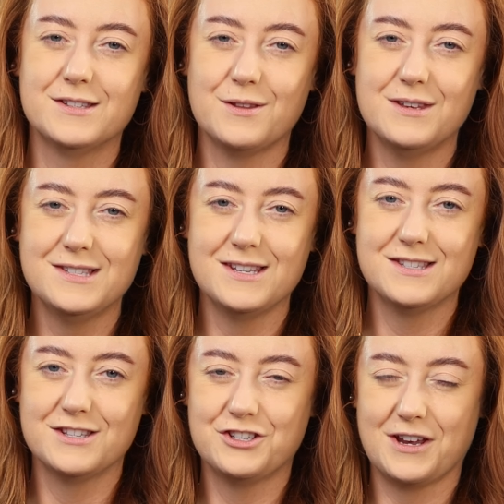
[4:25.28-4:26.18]
So this
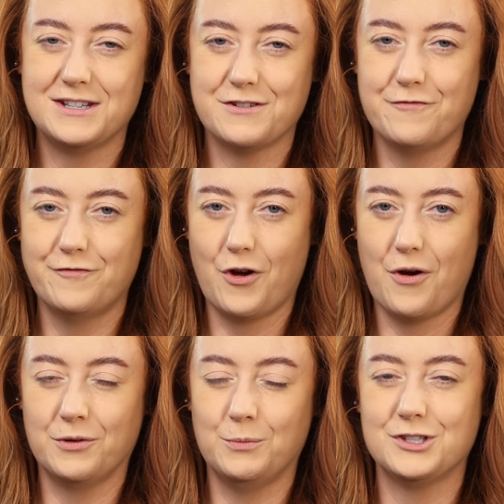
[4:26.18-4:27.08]
is the shade
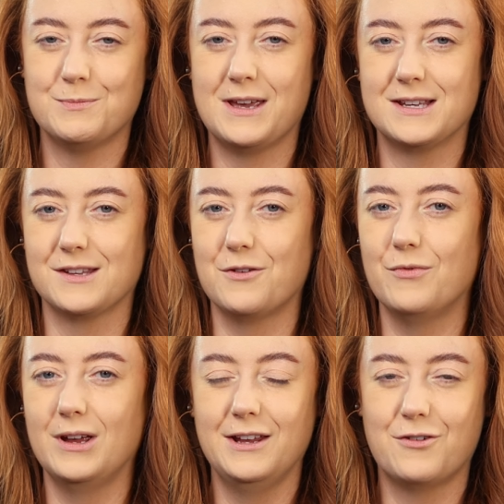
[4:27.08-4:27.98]
Fawn, which makes a
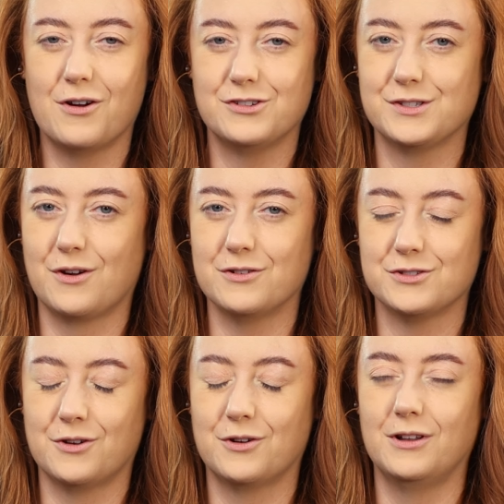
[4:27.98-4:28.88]
really gorgeous
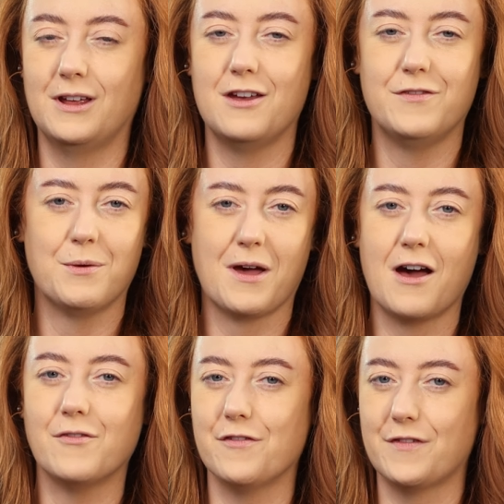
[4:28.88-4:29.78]
contour colour if you
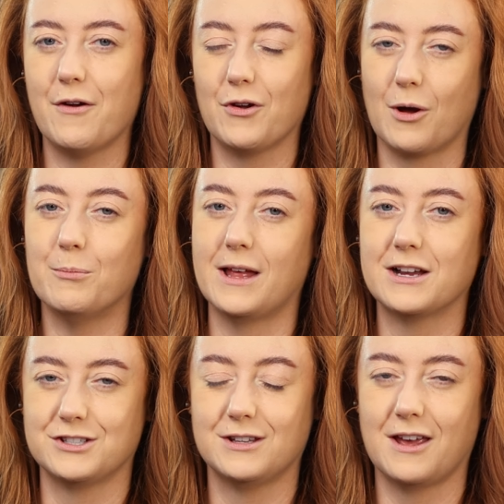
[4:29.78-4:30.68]
have a fairer
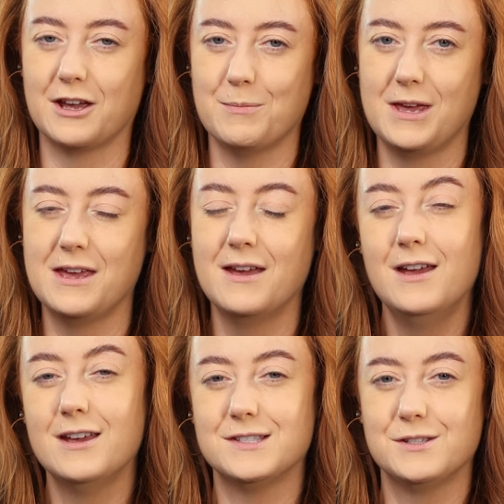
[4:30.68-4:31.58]
complexion like me.
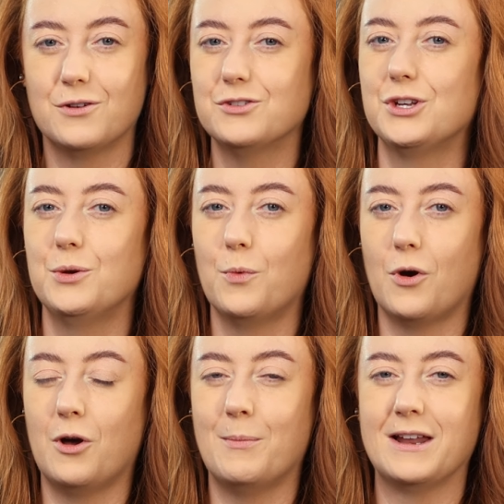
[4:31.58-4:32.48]
It's not too
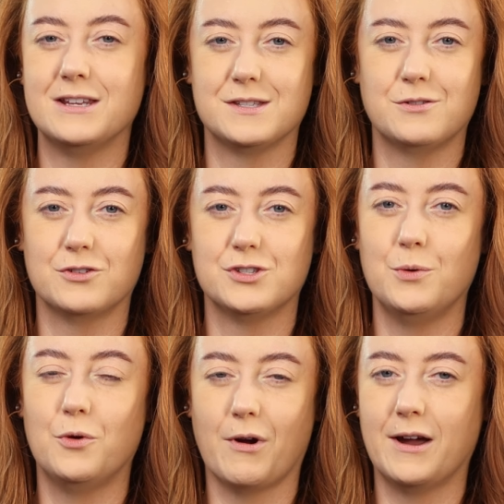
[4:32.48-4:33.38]
warm and it's not
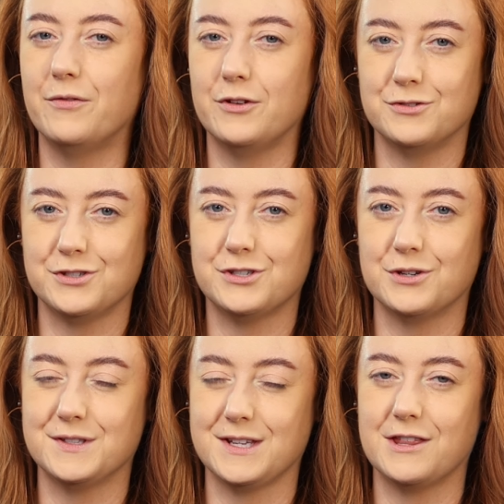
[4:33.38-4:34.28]
too grey on the
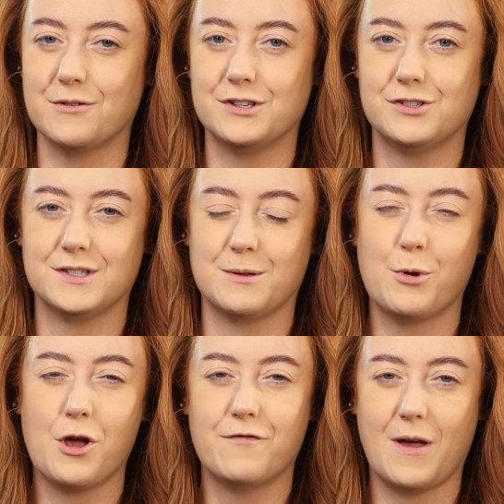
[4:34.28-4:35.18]
undertones either, it's just the
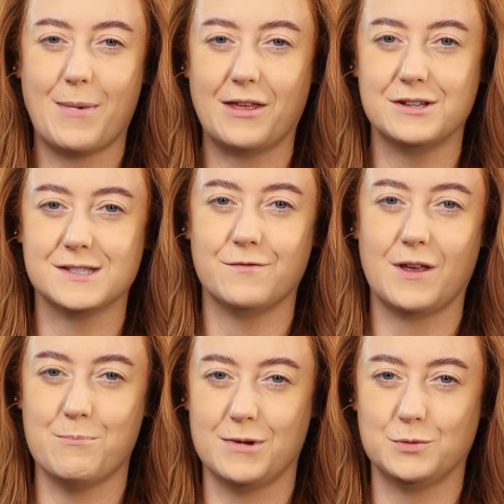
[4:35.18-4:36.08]
perfect balance of
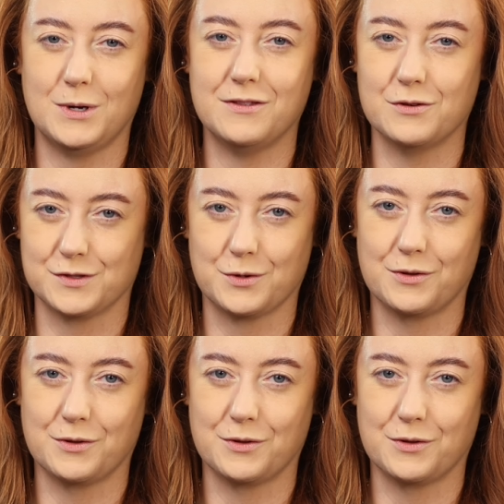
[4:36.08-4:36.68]
in between those